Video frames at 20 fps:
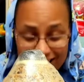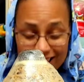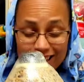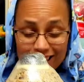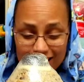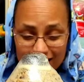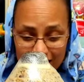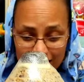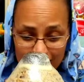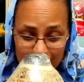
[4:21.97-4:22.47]

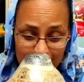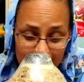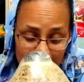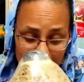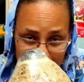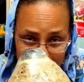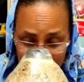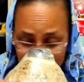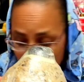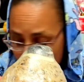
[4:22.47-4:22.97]
this
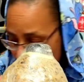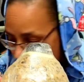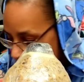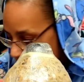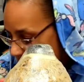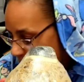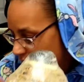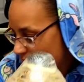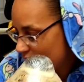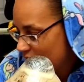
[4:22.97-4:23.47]
is the
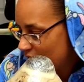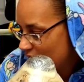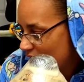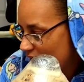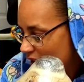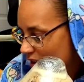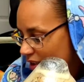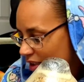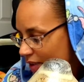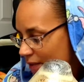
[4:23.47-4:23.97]
Mega Monster, I
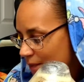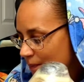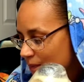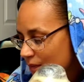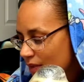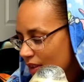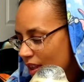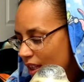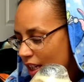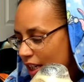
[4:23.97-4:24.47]
guess.
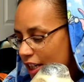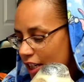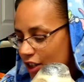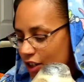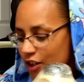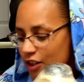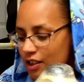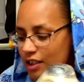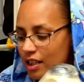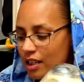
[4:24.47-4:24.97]

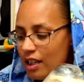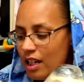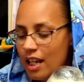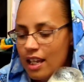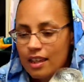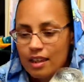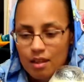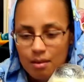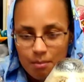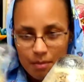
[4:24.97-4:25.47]
Here's
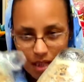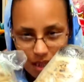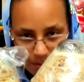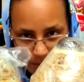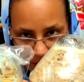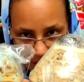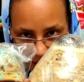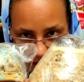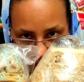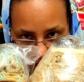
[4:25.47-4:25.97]
the Mini
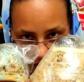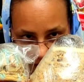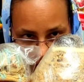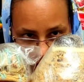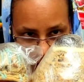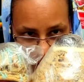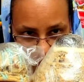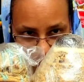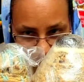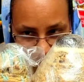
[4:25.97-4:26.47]
Monster
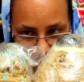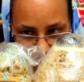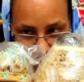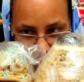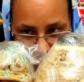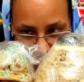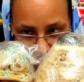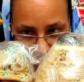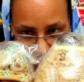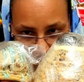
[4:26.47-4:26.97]
and here's the
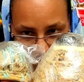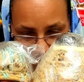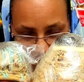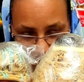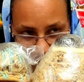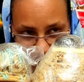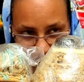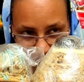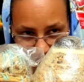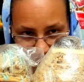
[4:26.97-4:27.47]
Mega
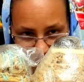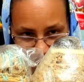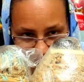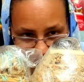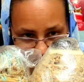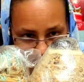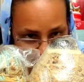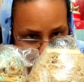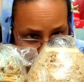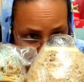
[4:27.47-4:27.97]
Monster for
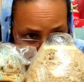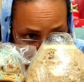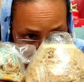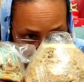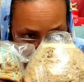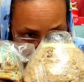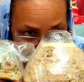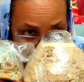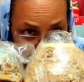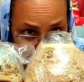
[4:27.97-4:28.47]
size
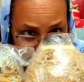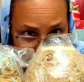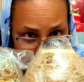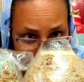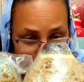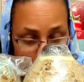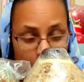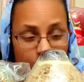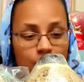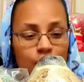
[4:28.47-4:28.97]

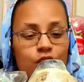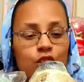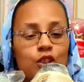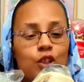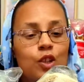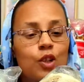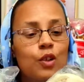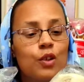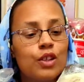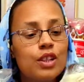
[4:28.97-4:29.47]
comparison.
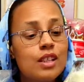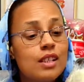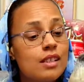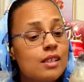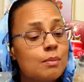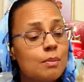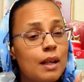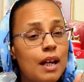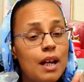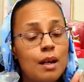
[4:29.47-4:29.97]
So
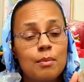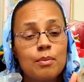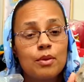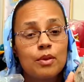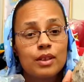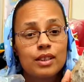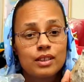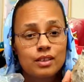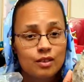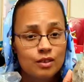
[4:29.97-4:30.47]
this bad
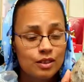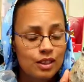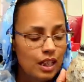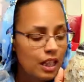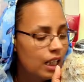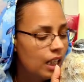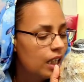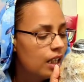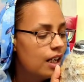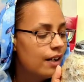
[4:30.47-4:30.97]
boy is gonna
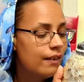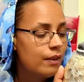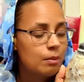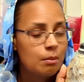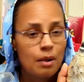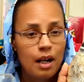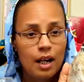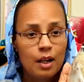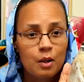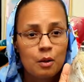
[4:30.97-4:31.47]
take oven,
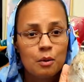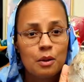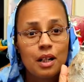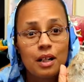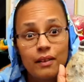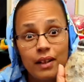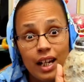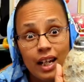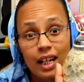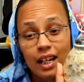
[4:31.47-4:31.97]

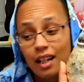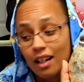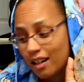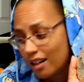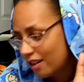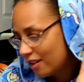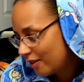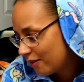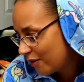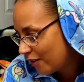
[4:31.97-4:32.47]
microwave, and
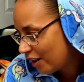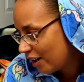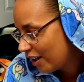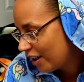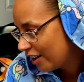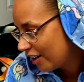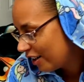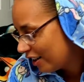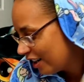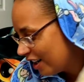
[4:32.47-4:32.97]
air
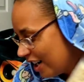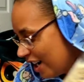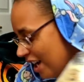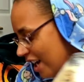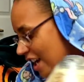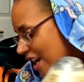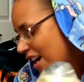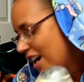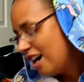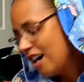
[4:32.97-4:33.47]
fryer.
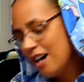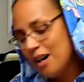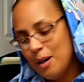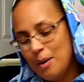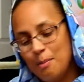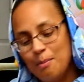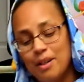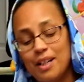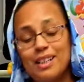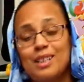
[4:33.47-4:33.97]

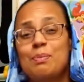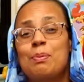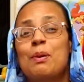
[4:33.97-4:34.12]
Um, but it's